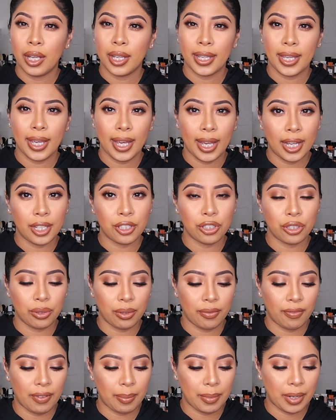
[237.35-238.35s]
Cashew,
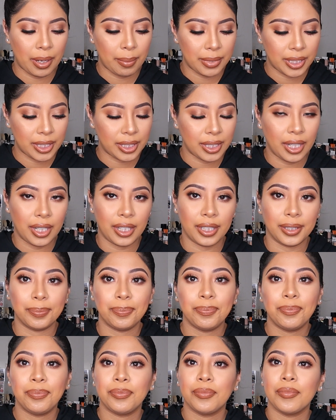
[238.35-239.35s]
if I'm not
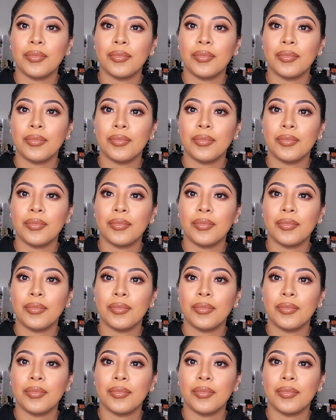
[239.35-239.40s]
mistaken.